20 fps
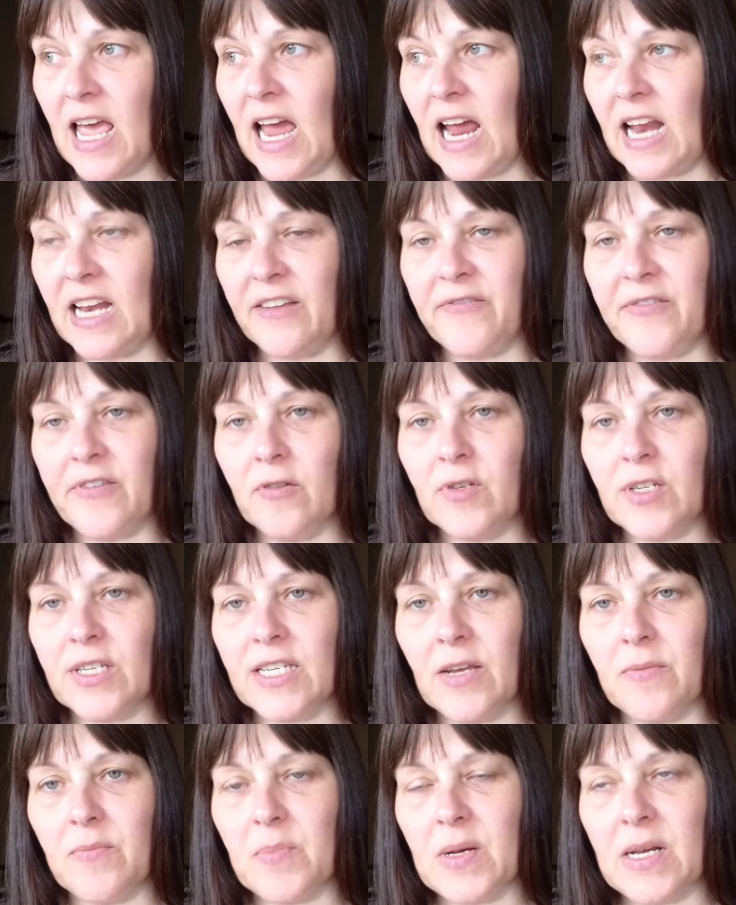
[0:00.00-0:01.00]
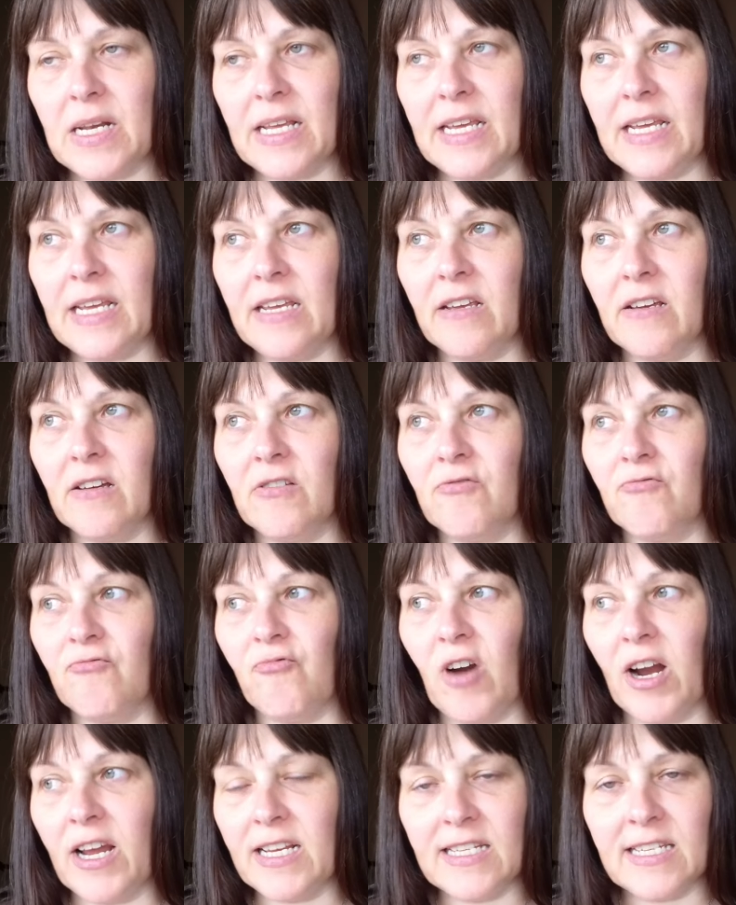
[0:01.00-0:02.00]
And if you simply
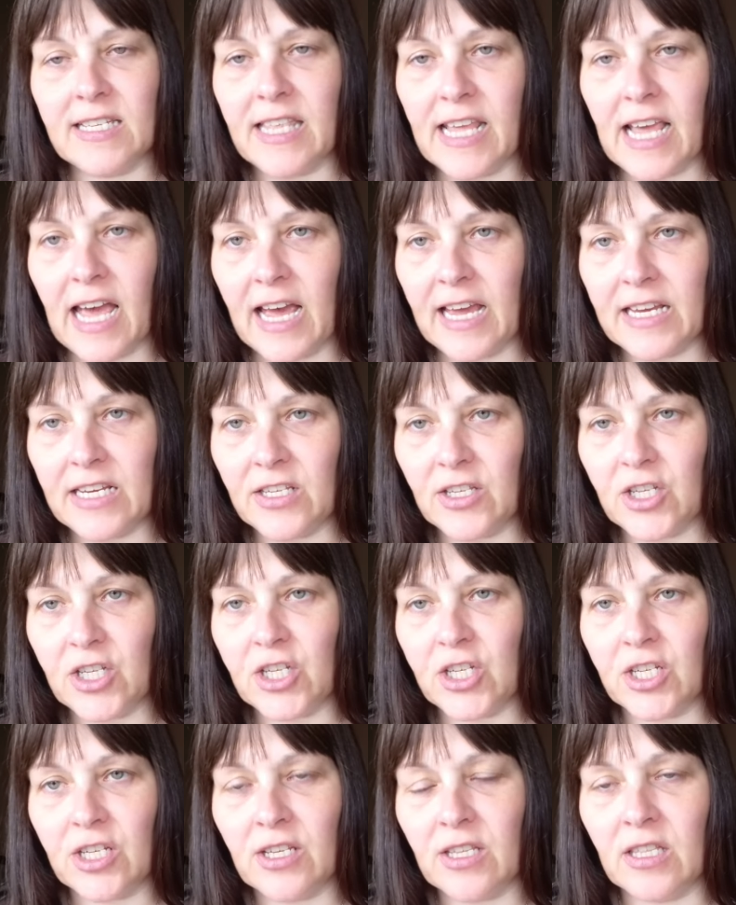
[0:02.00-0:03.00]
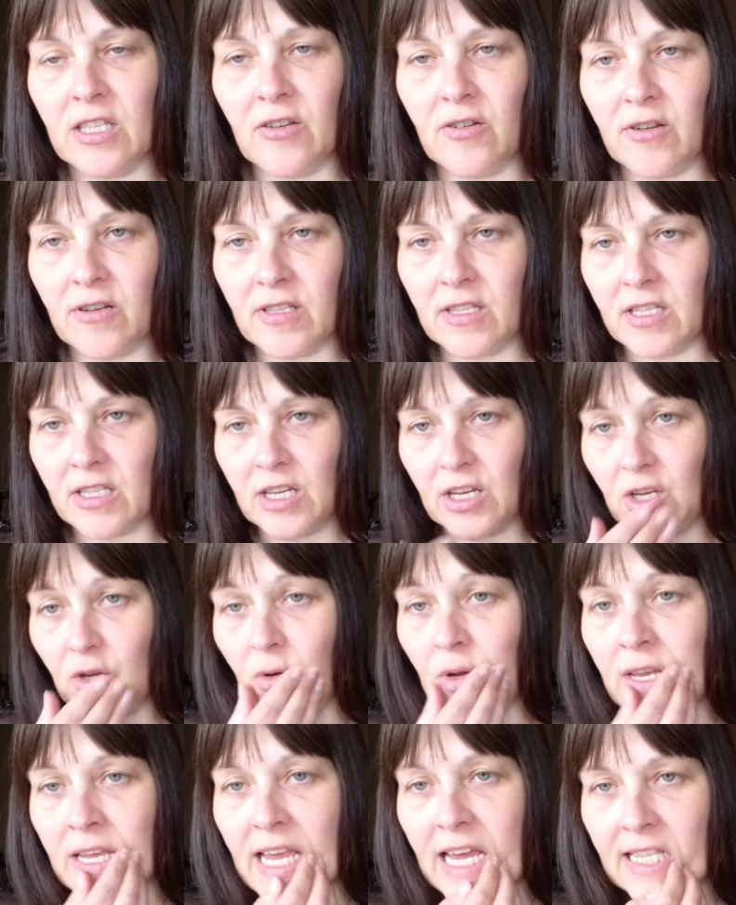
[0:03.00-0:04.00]
raise the age that
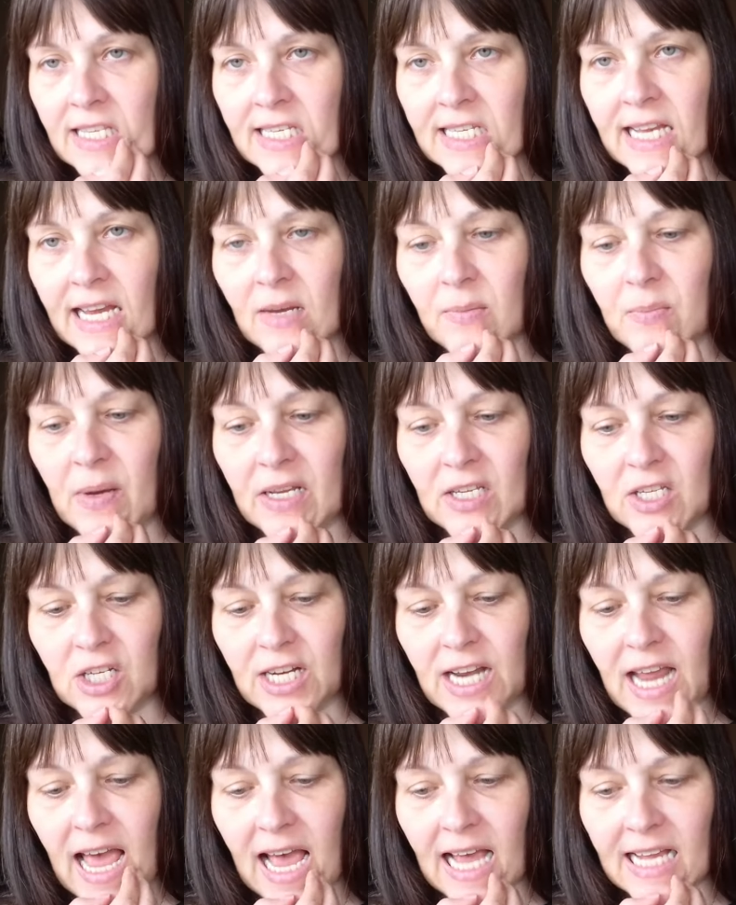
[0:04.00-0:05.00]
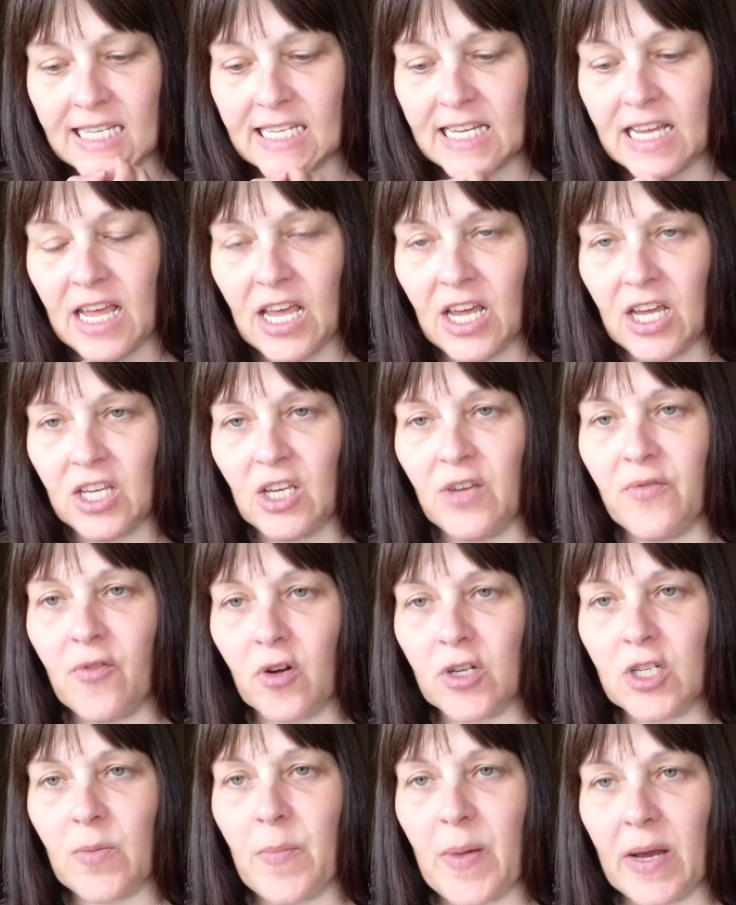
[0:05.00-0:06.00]
you get the state pension at, you've
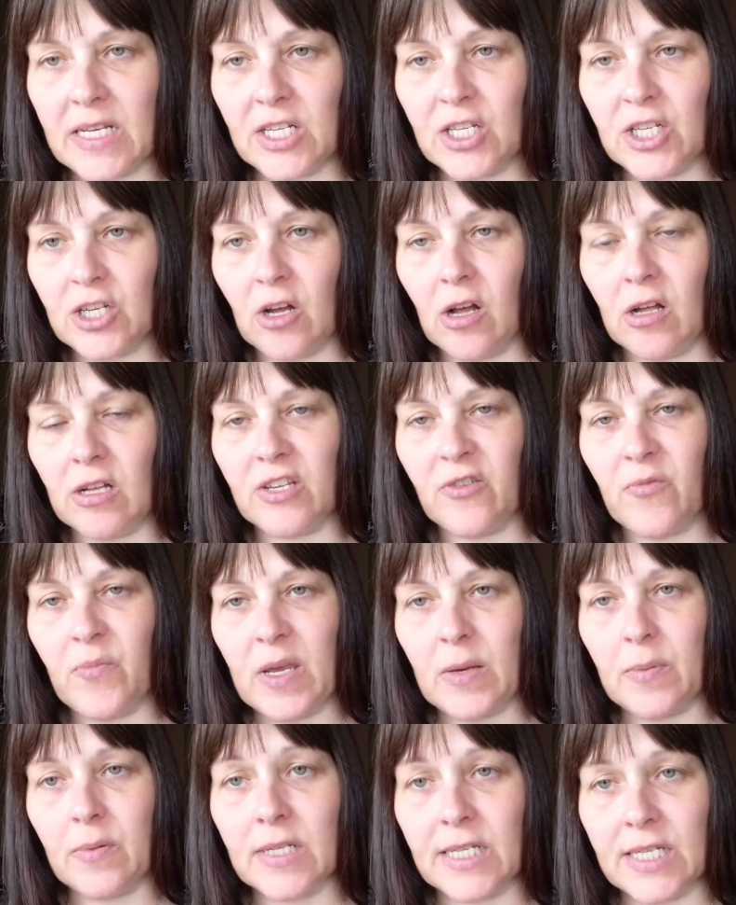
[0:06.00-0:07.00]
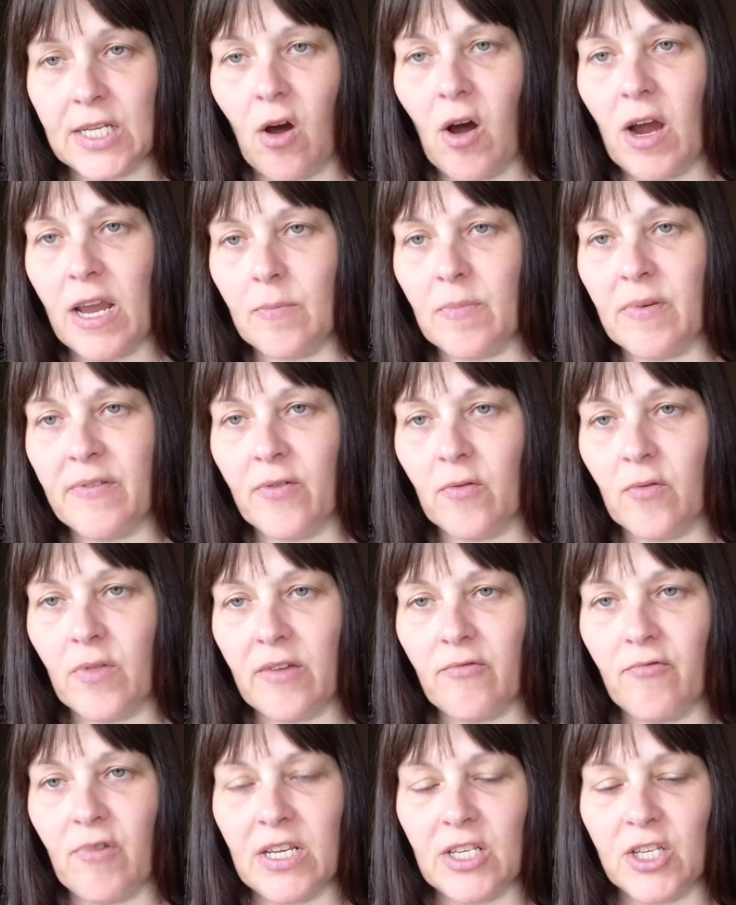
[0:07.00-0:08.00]
got a better chance of people dying before
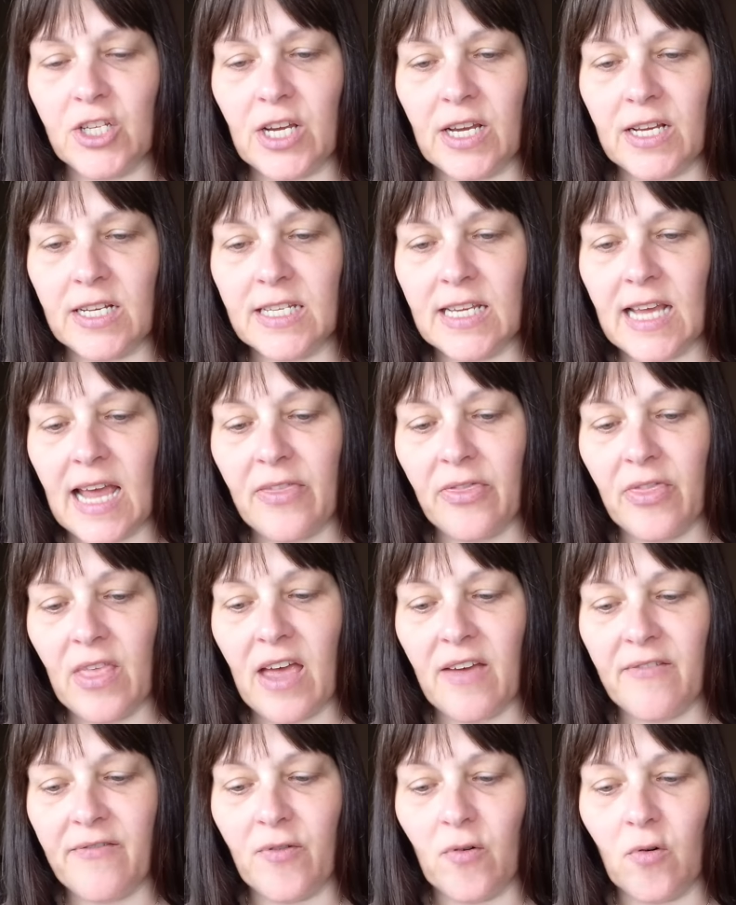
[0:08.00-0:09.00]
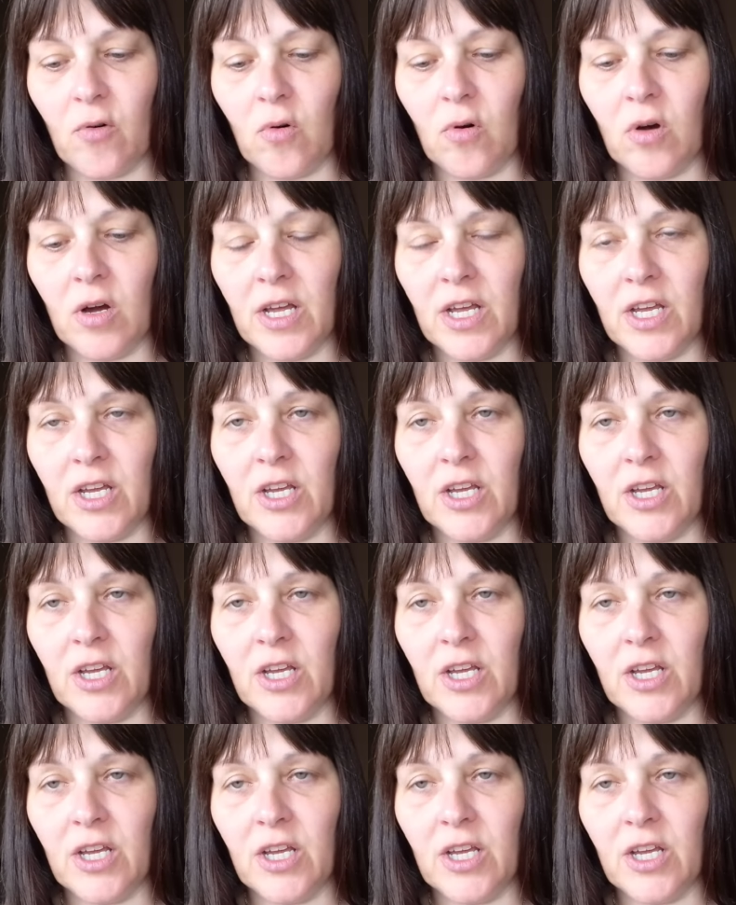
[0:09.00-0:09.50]
they reach it, and therefore